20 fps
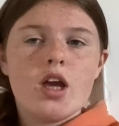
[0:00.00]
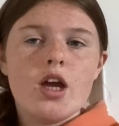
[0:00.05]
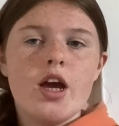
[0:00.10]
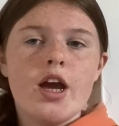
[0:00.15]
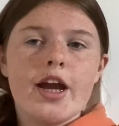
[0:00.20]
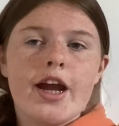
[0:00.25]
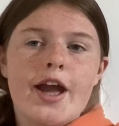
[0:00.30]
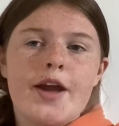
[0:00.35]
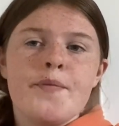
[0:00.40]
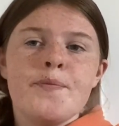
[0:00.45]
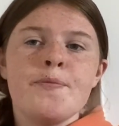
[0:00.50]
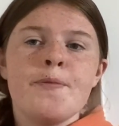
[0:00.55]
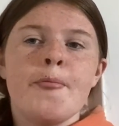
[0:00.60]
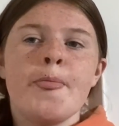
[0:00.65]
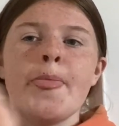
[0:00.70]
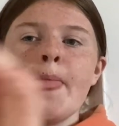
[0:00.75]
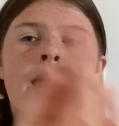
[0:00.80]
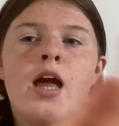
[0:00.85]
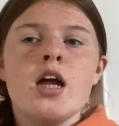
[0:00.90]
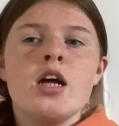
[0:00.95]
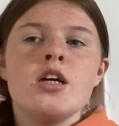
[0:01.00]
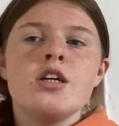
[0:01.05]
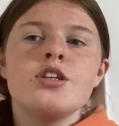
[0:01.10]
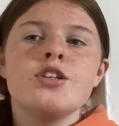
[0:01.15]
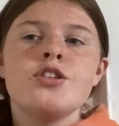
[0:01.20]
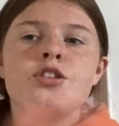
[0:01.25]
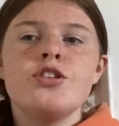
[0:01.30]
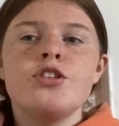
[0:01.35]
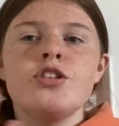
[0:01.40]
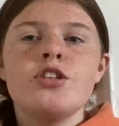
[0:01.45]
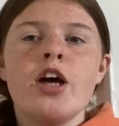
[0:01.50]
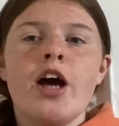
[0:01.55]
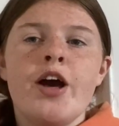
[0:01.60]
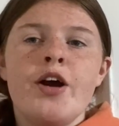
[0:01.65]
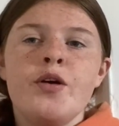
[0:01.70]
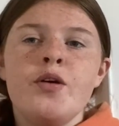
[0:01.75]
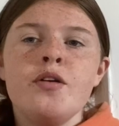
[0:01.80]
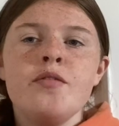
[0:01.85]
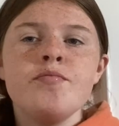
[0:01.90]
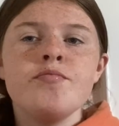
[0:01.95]
Okay,
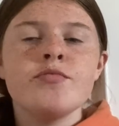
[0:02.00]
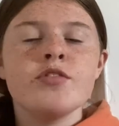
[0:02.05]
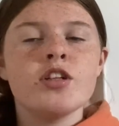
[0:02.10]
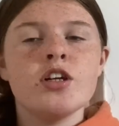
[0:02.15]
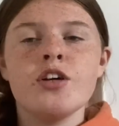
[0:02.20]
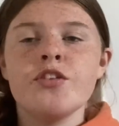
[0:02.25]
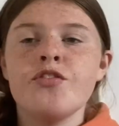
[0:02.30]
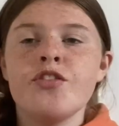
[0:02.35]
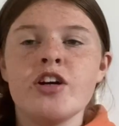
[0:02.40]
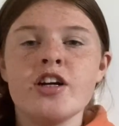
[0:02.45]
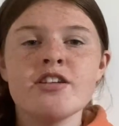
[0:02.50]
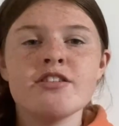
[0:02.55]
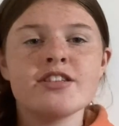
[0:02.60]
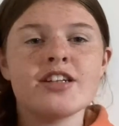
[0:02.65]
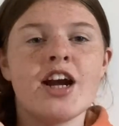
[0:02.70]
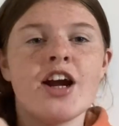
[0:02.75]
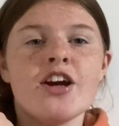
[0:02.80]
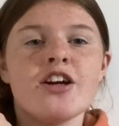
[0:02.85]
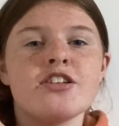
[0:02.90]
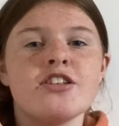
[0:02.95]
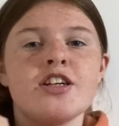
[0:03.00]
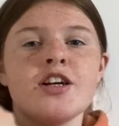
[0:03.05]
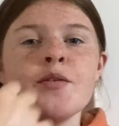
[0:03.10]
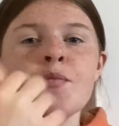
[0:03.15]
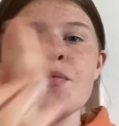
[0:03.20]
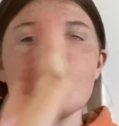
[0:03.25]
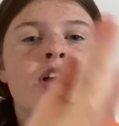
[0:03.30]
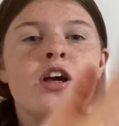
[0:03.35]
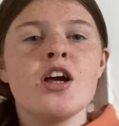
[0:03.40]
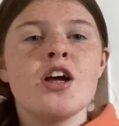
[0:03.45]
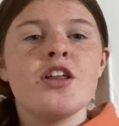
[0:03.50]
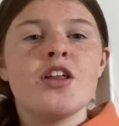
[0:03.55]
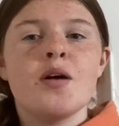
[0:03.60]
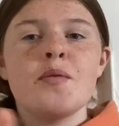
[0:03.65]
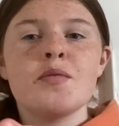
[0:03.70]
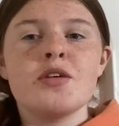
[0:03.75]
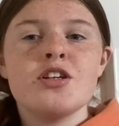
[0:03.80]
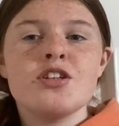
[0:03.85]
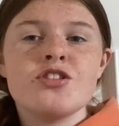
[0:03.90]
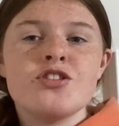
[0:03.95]
so the first character
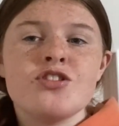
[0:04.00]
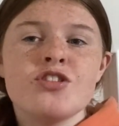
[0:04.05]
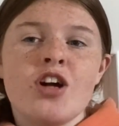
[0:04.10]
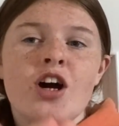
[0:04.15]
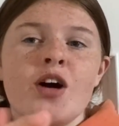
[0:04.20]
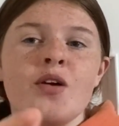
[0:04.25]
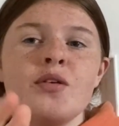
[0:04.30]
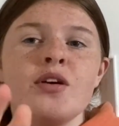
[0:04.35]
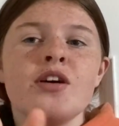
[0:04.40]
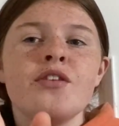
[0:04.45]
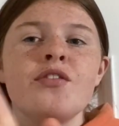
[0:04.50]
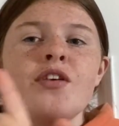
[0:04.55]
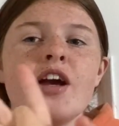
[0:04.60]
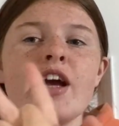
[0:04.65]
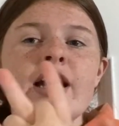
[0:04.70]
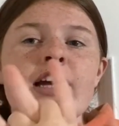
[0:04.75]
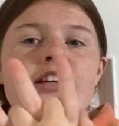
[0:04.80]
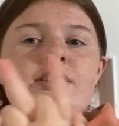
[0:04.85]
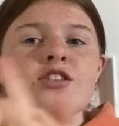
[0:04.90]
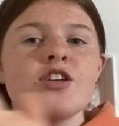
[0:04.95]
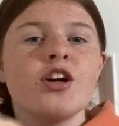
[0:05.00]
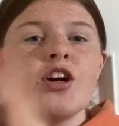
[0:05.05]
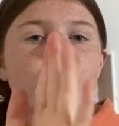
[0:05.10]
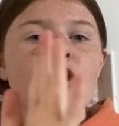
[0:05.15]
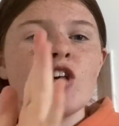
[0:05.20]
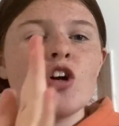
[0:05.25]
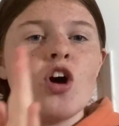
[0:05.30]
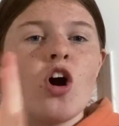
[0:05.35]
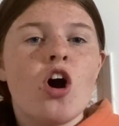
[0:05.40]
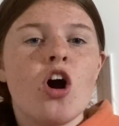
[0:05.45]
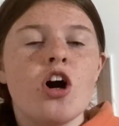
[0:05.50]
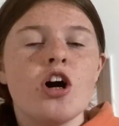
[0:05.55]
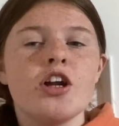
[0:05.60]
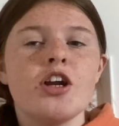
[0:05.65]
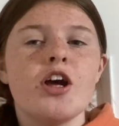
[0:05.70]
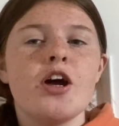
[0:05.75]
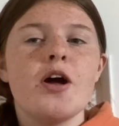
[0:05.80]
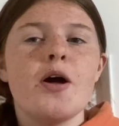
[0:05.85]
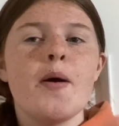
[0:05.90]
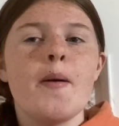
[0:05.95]
I'm gonna start with is
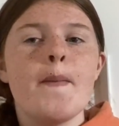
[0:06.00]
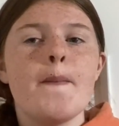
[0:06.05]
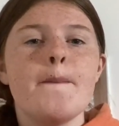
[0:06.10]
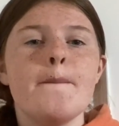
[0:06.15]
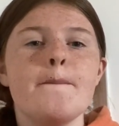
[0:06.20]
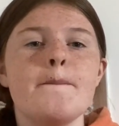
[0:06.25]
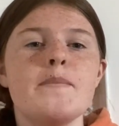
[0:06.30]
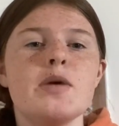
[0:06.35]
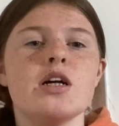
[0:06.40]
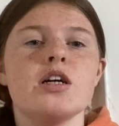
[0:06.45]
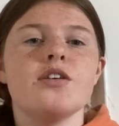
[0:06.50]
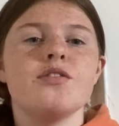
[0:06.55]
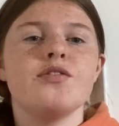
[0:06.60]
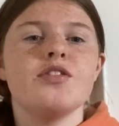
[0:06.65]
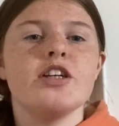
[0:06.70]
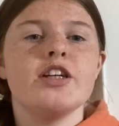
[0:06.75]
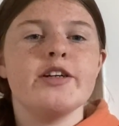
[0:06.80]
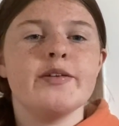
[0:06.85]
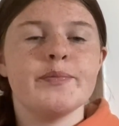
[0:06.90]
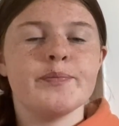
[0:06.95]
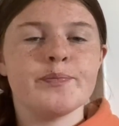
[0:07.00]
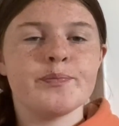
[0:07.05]
Connor Murphy.